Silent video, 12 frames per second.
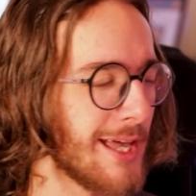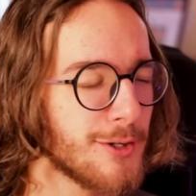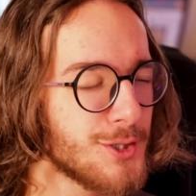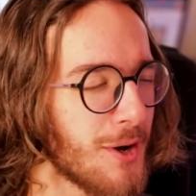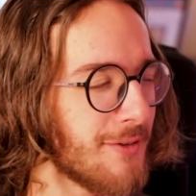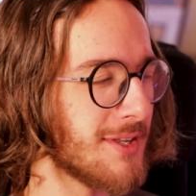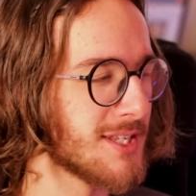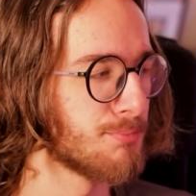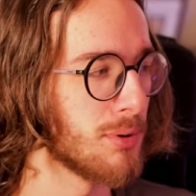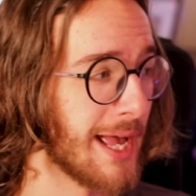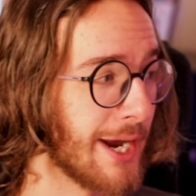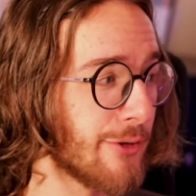They also have this
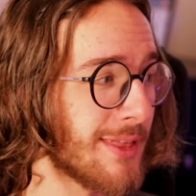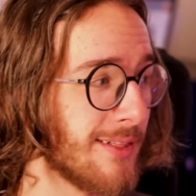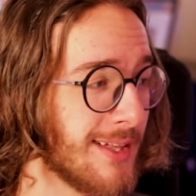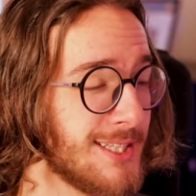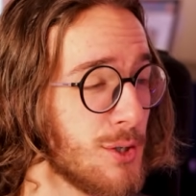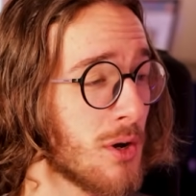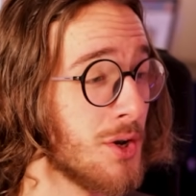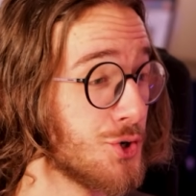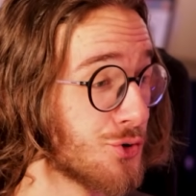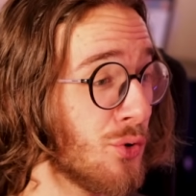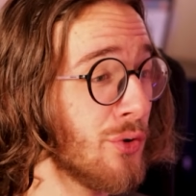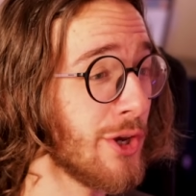player that lets you
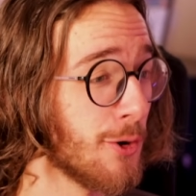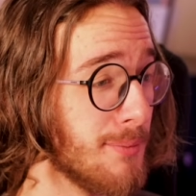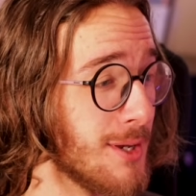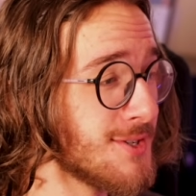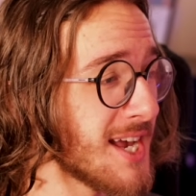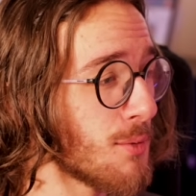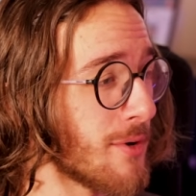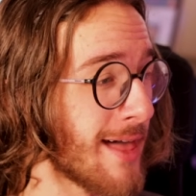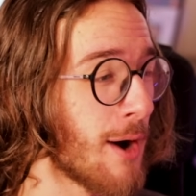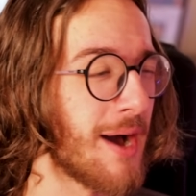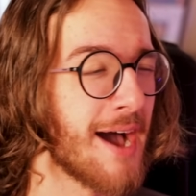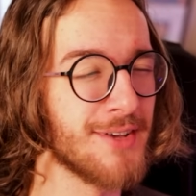control your music
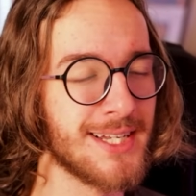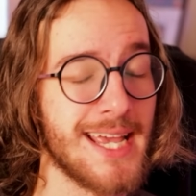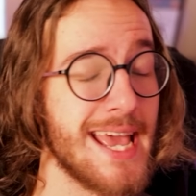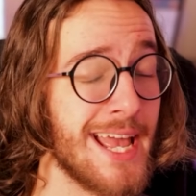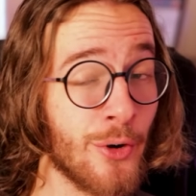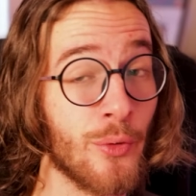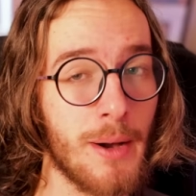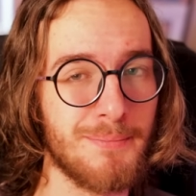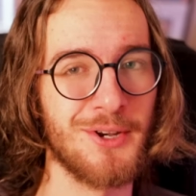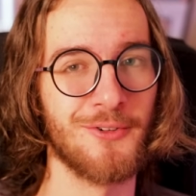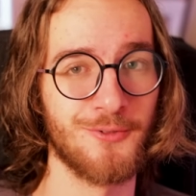without having to interrupt your